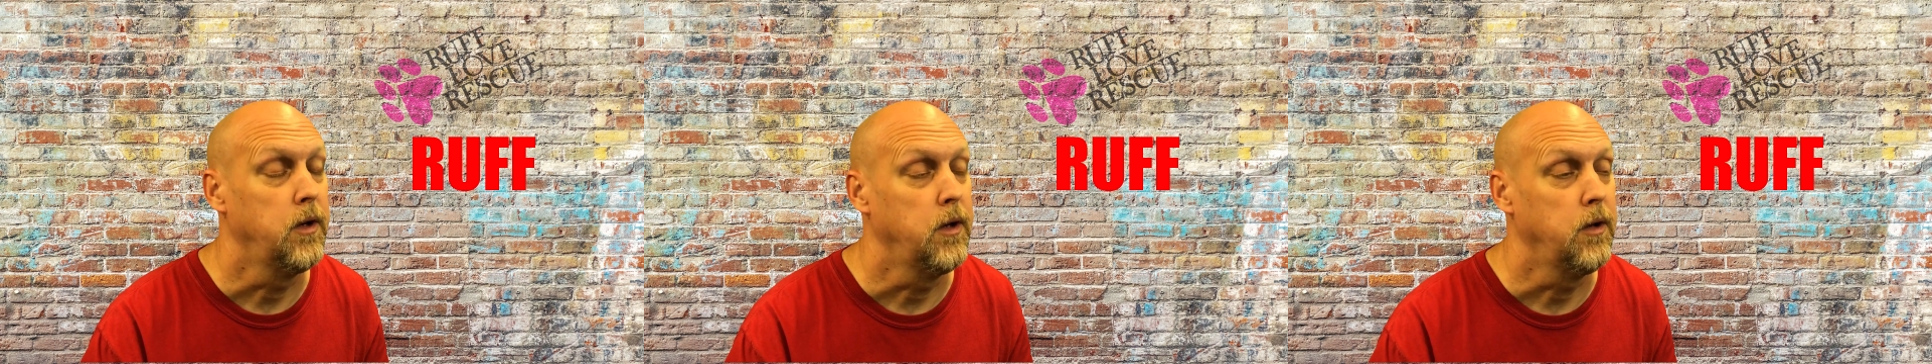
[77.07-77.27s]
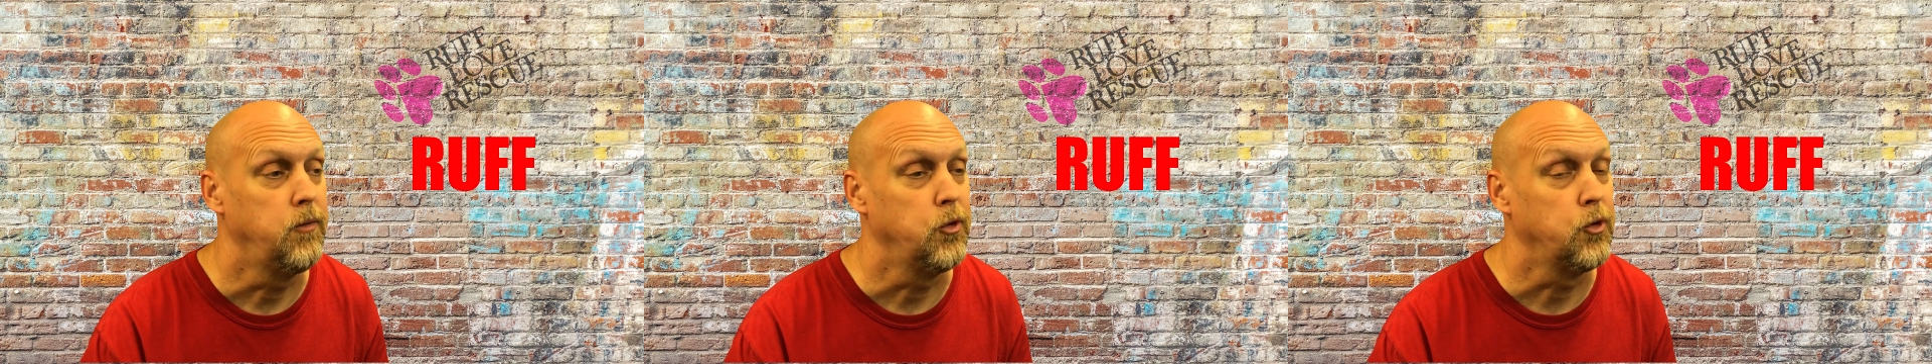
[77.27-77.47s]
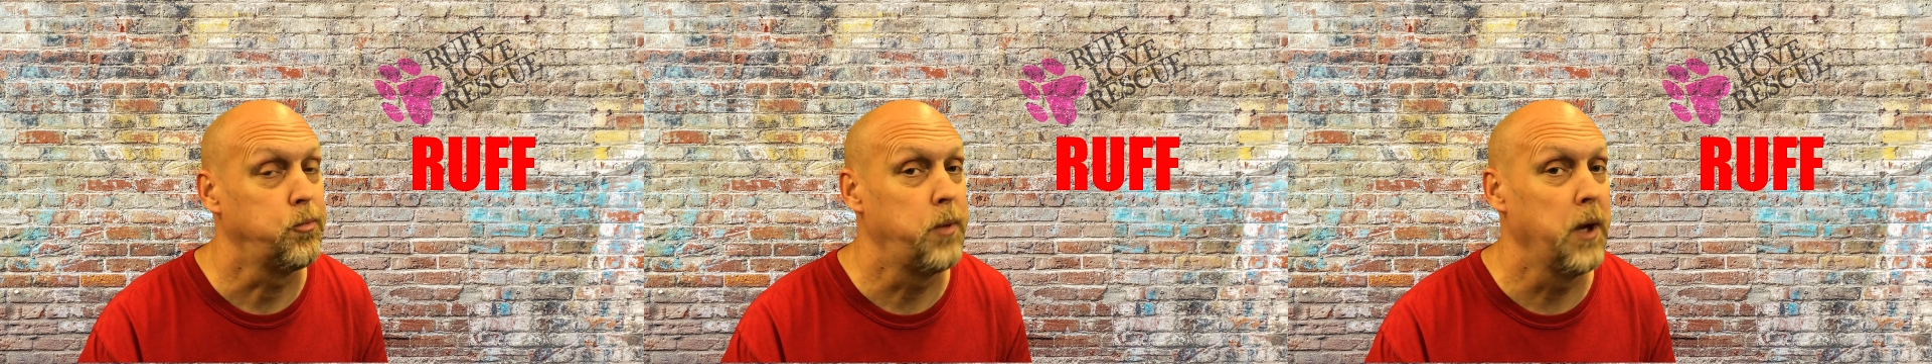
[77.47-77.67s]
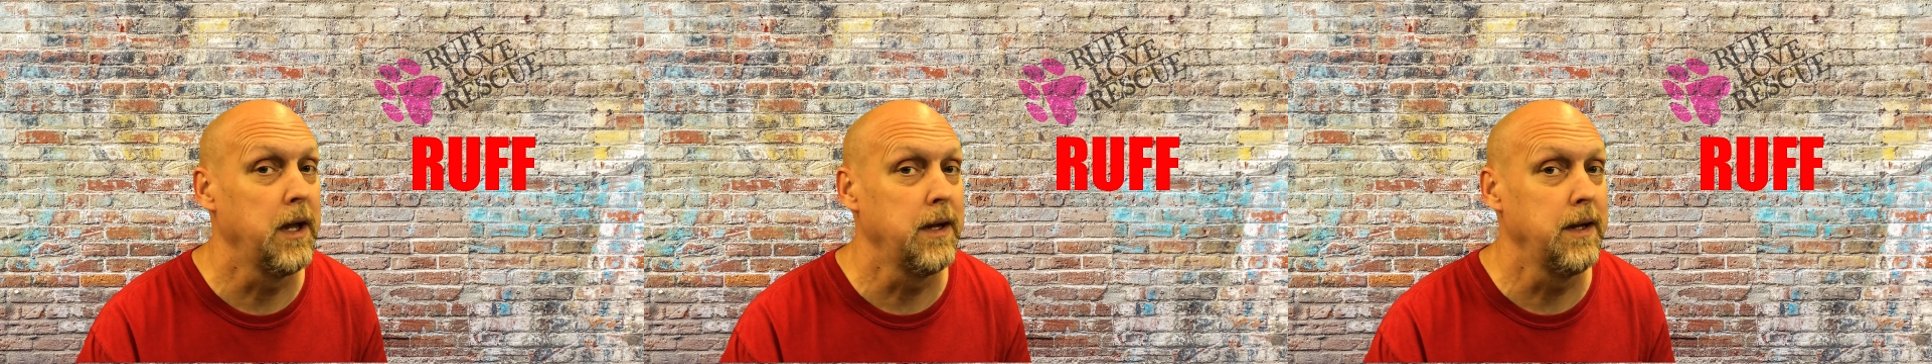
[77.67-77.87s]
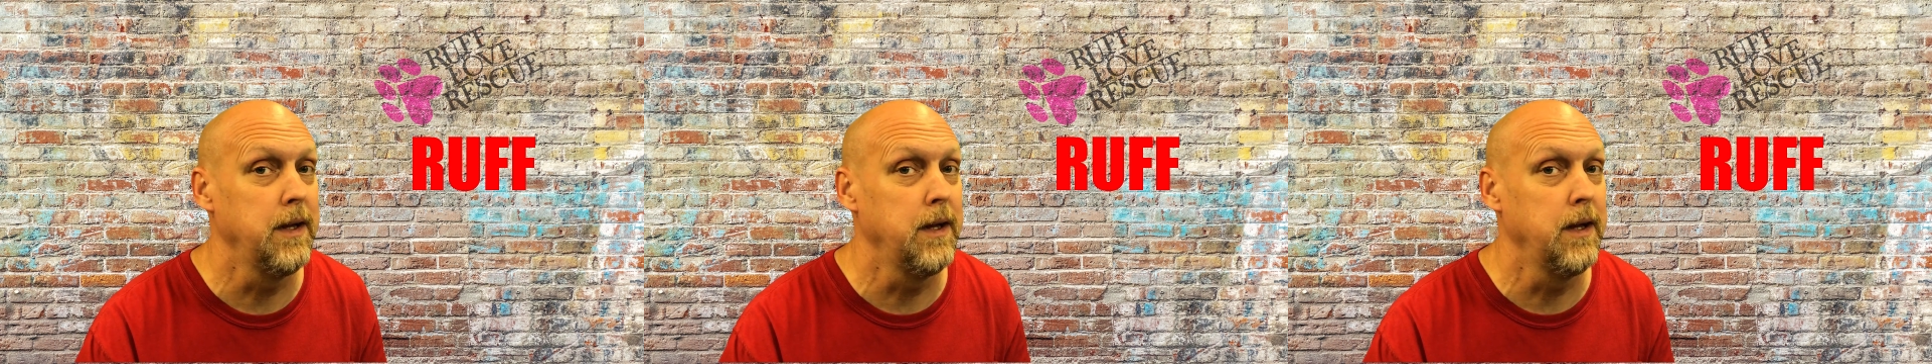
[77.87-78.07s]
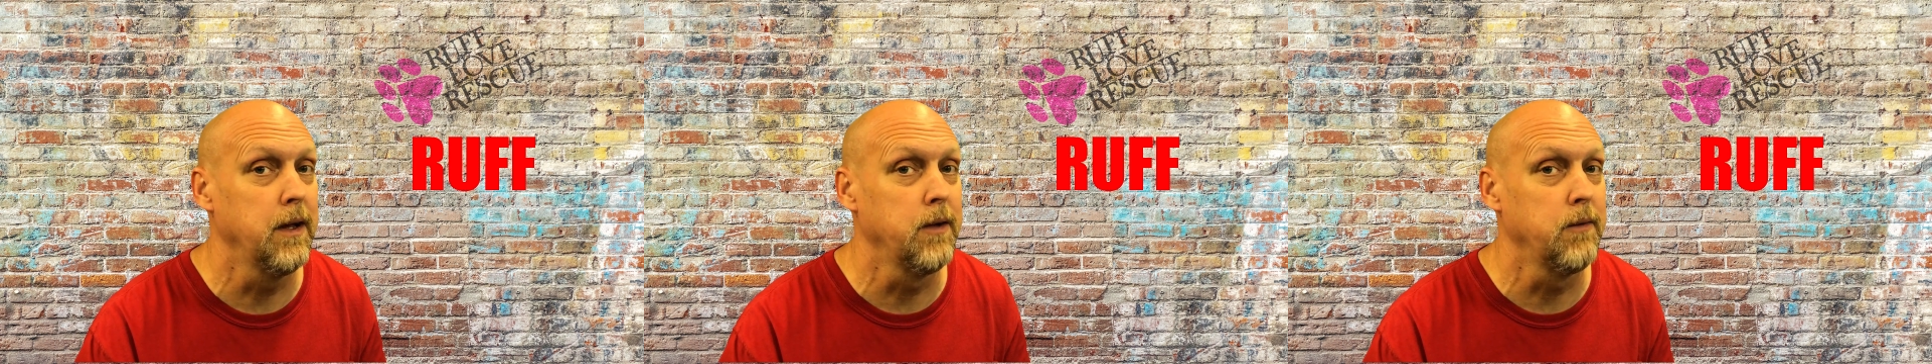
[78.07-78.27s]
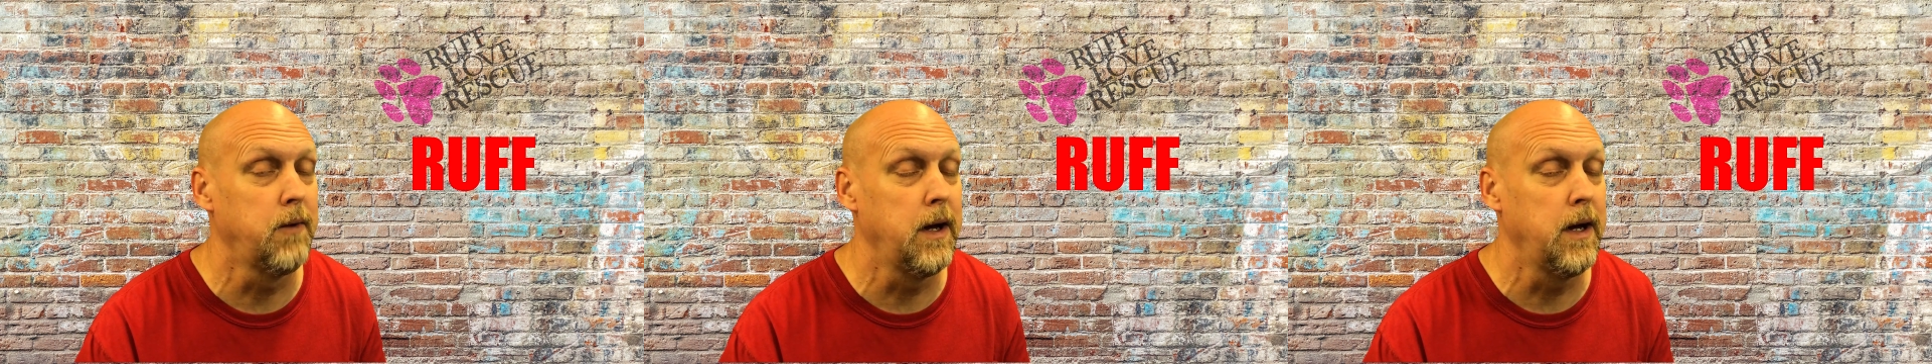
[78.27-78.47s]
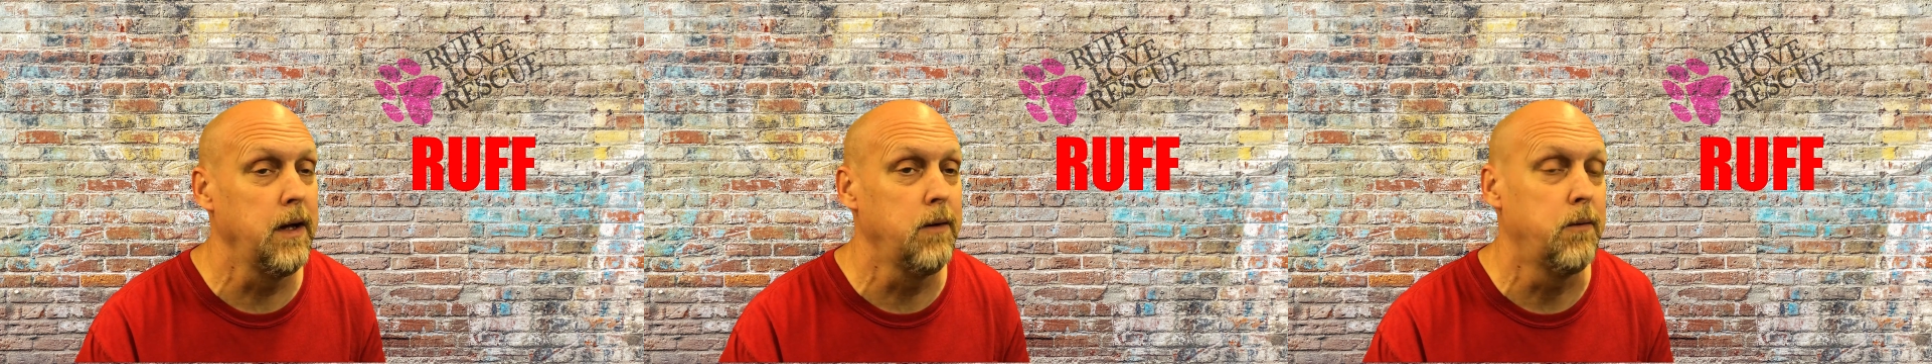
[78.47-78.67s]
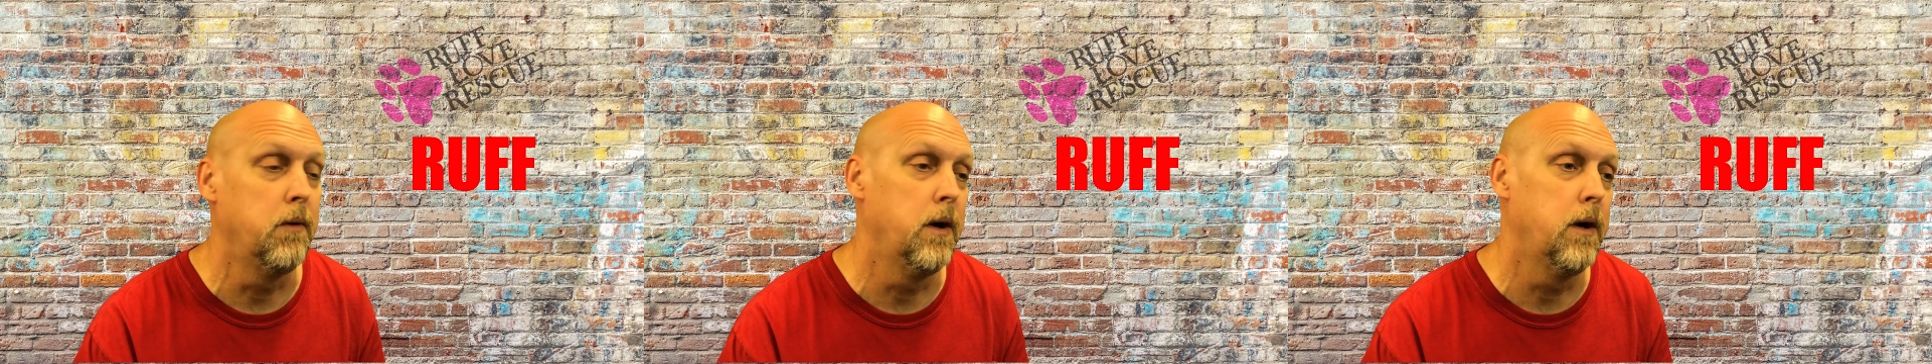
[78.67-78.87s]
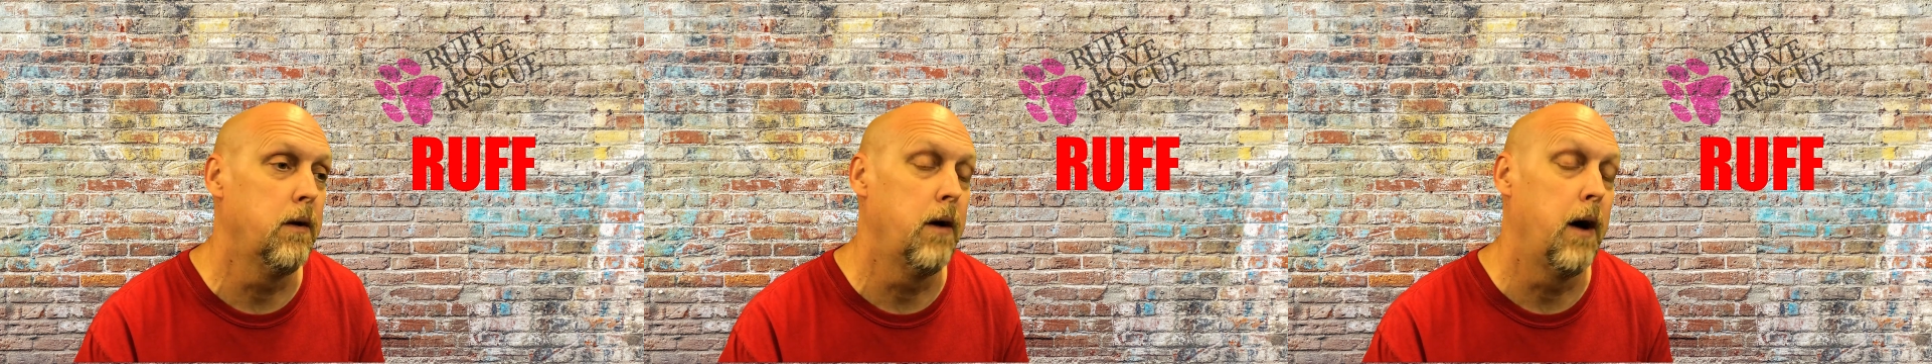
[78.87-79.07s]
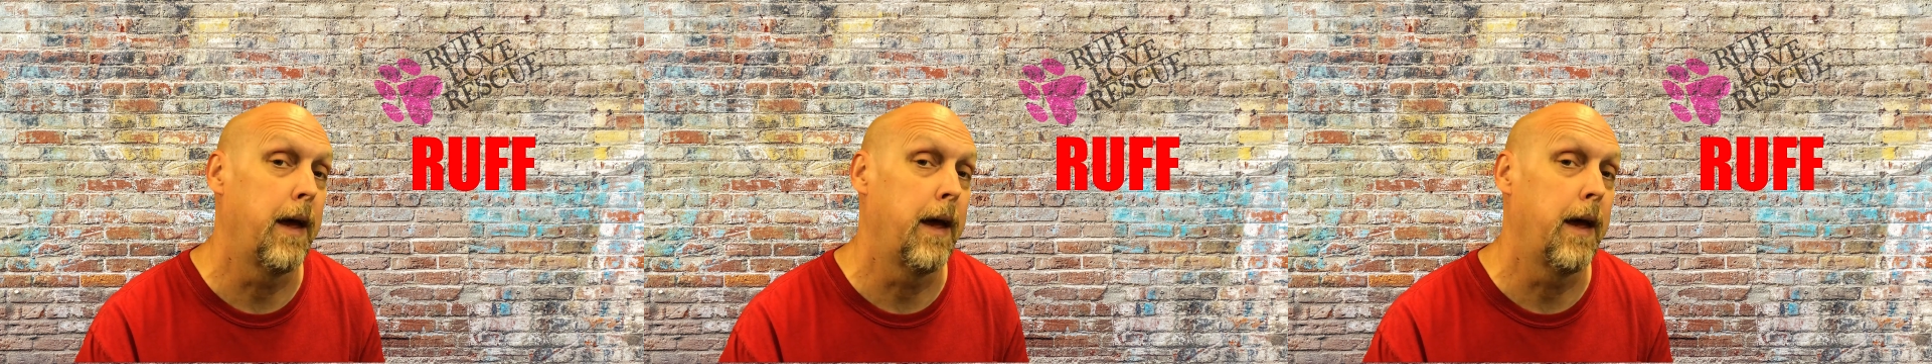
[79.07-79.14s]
If you spell it any other way, well,